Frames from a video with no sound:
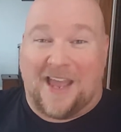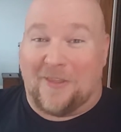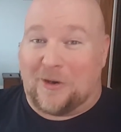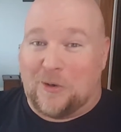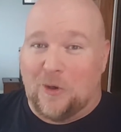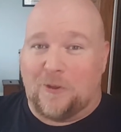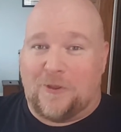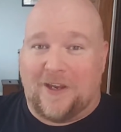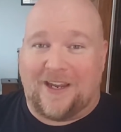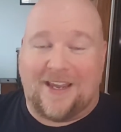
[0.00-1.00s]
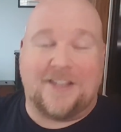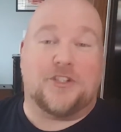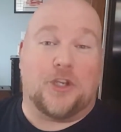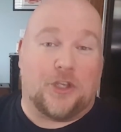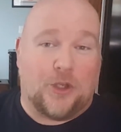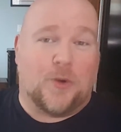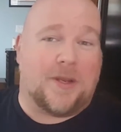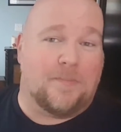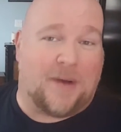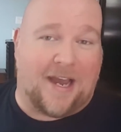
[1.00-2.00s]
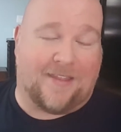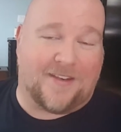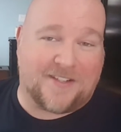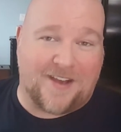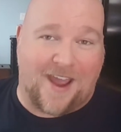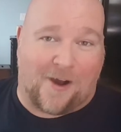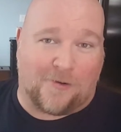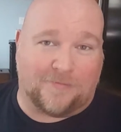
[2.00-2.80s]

Now the cool thing is, you can buy this now.